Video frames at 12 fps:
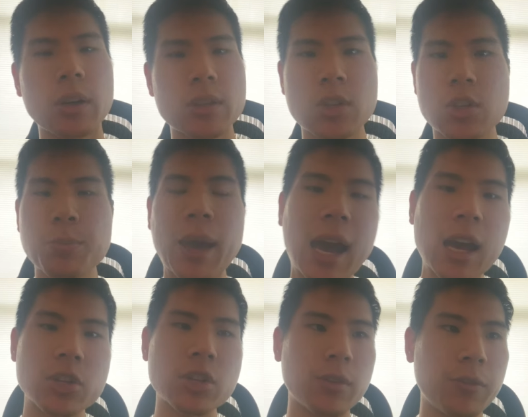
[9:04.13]
and such
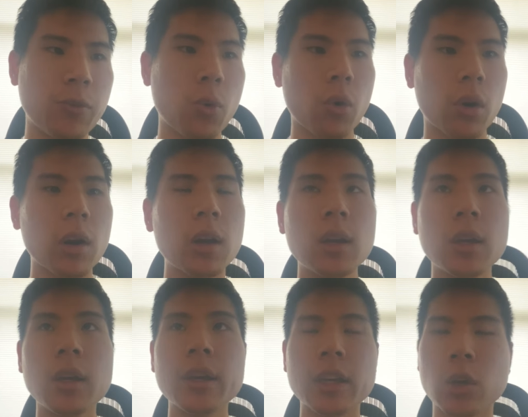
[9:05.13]
passion for
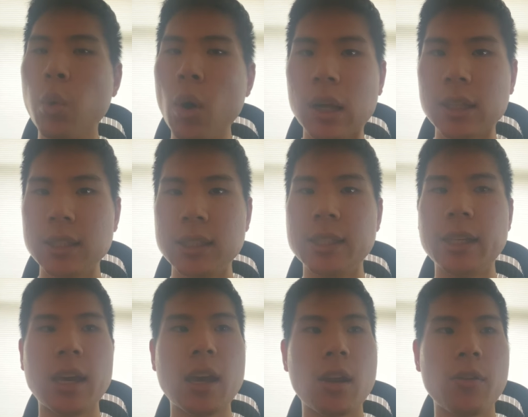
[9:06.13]
equality
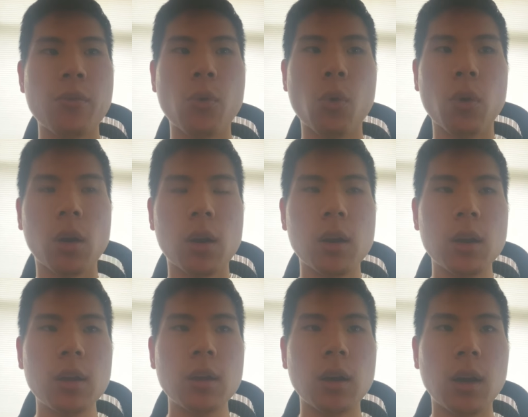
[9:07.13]
and for
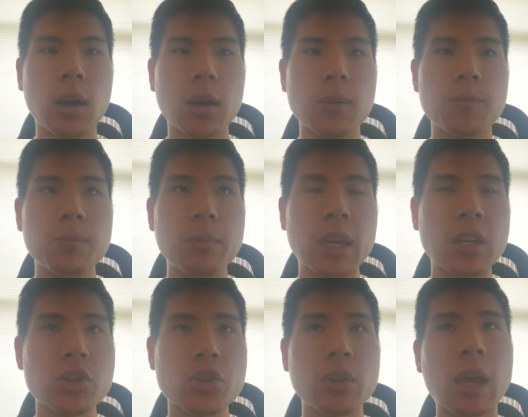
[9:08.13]
um,
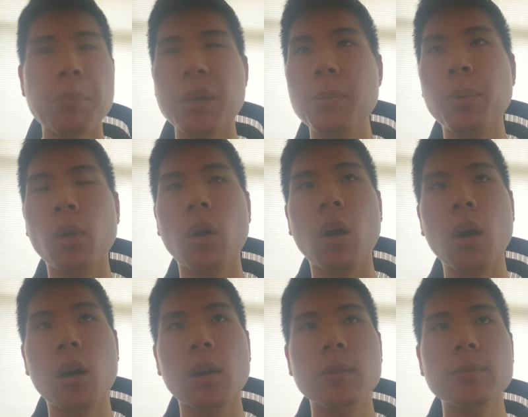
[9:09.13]
making sure that people
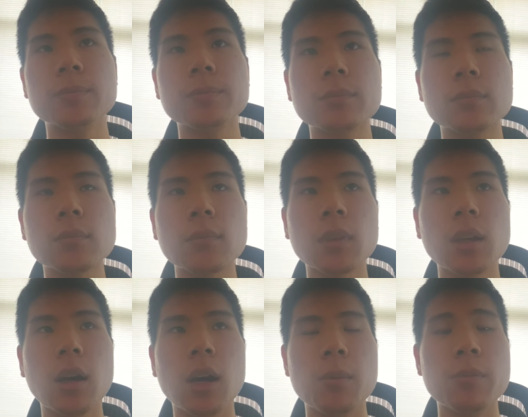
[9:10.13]
are
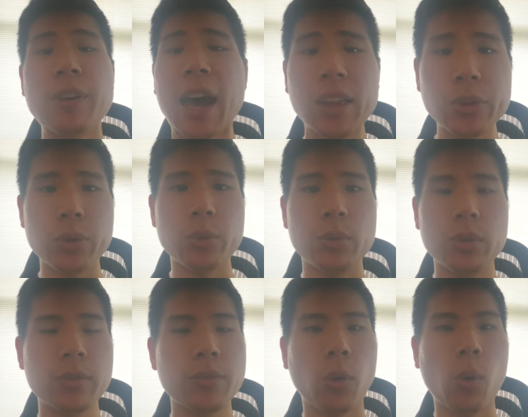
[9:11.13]
um, valued
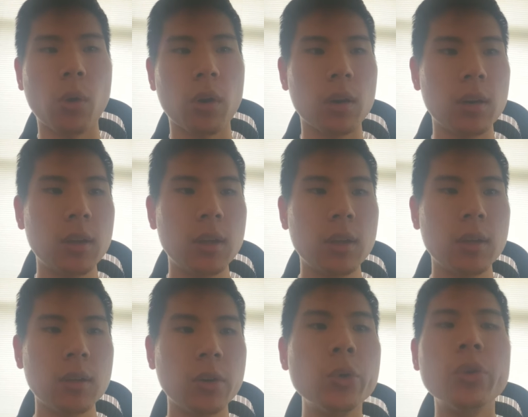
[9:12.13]
for
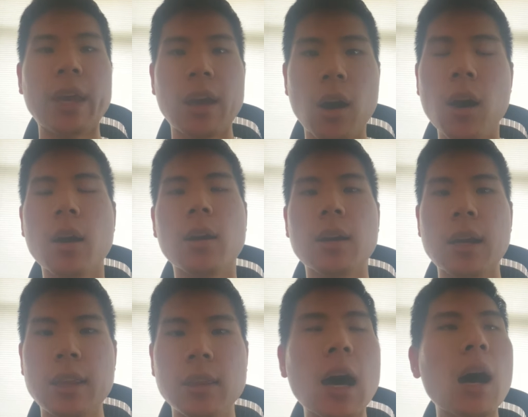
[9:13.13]
who they are
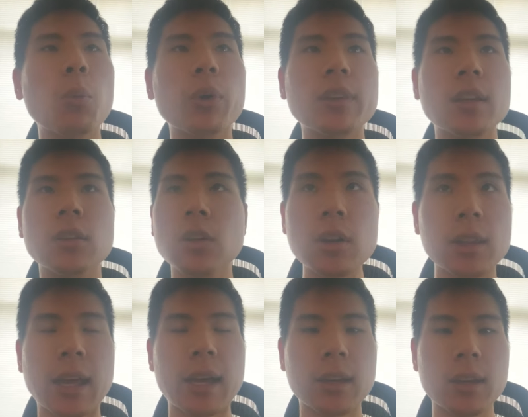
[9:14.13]
and not what they look
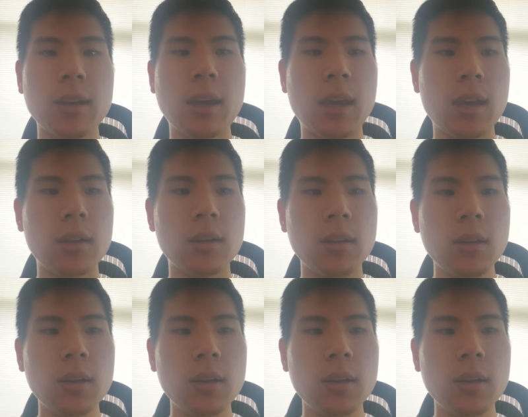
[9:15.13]
like. And